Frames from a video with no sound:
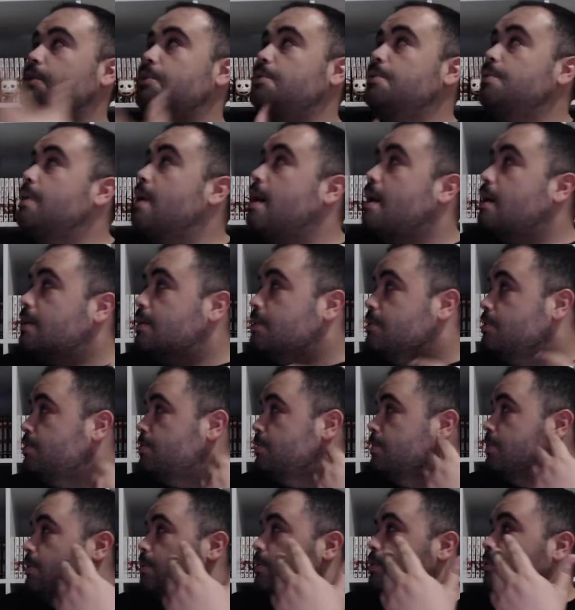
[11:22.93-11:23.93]
Yu Yu
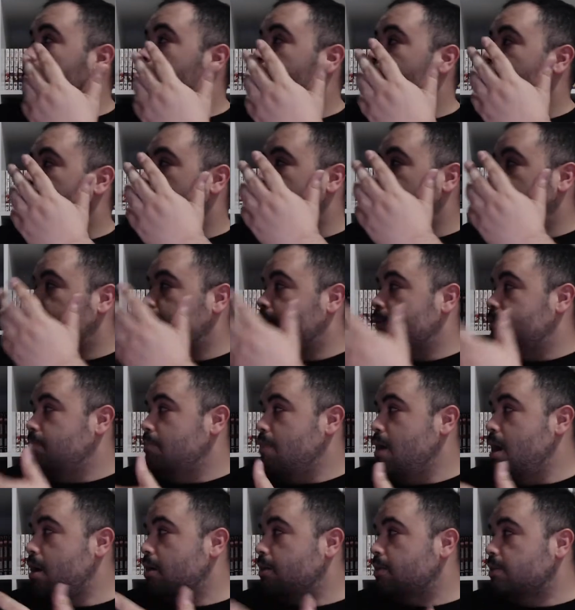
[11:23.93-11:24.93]
Hakusho, uh,
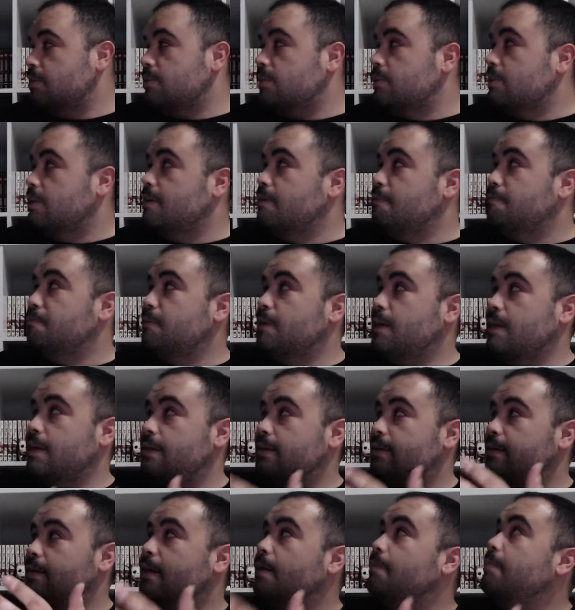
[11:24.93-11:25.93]
modern stuff like
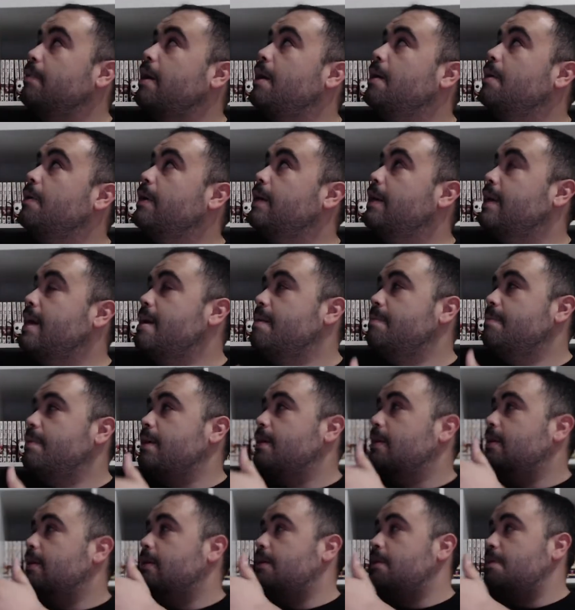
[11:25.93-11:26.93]
uh, My Hero
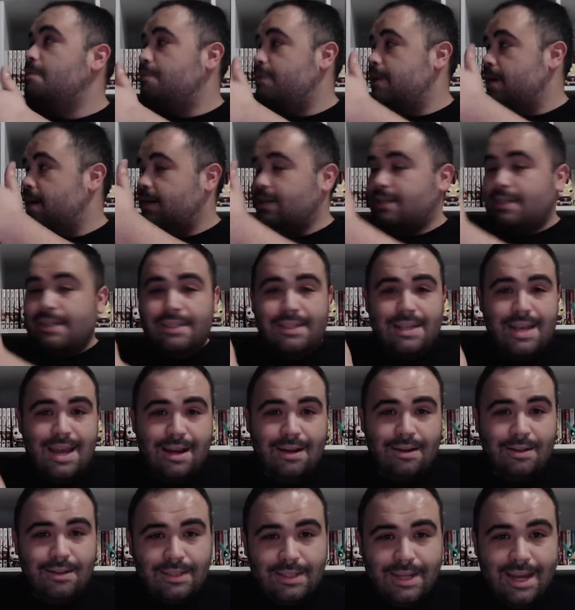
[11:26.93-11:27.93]
Academia, you've got
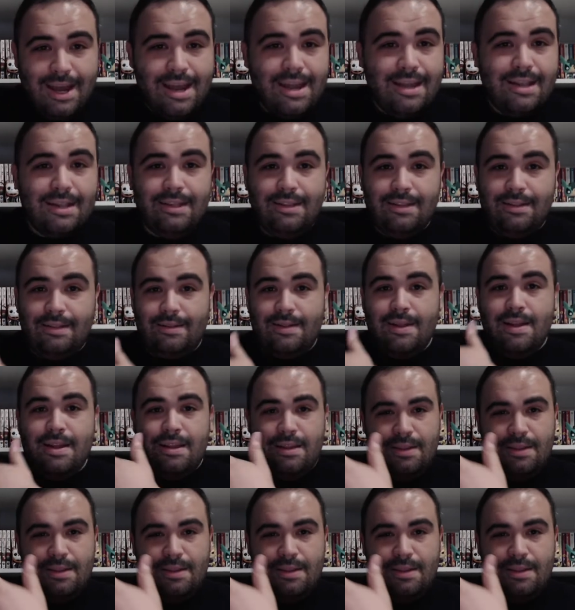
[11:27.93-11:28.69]
Attack on Titan,